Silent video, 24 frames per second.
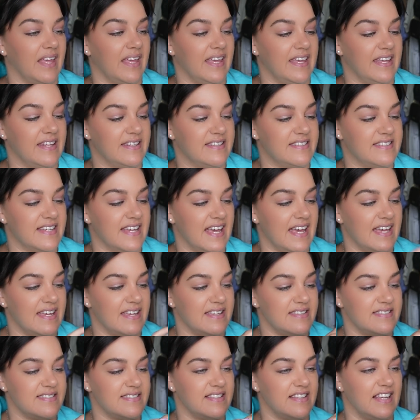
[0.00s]
It
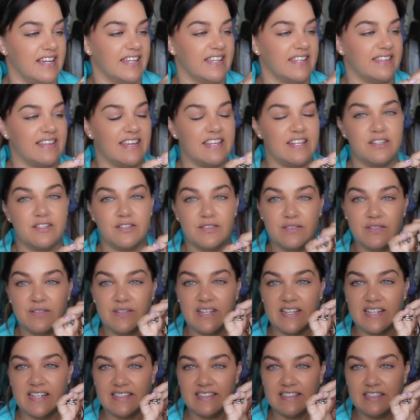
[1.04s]
does, like, they do
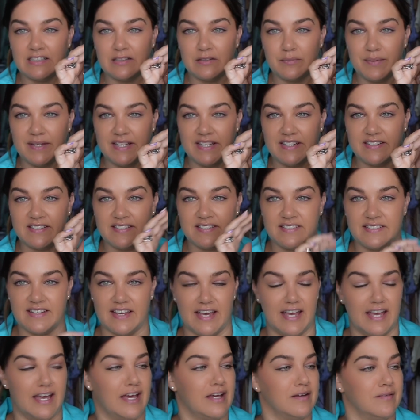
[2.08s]
get a little bit,
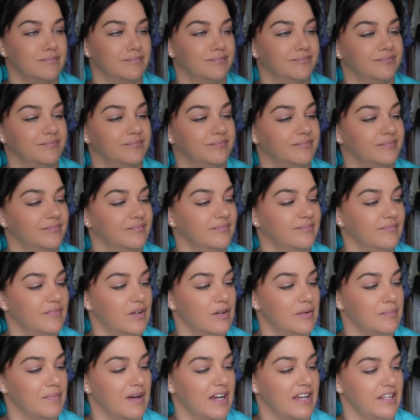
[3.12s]

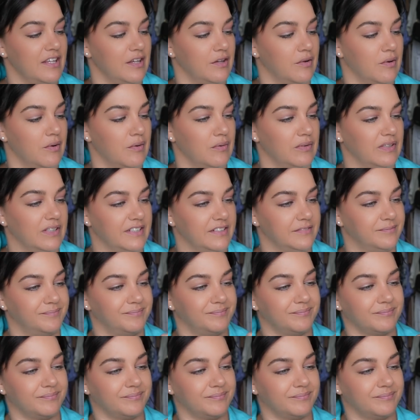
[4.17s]
what might you call it?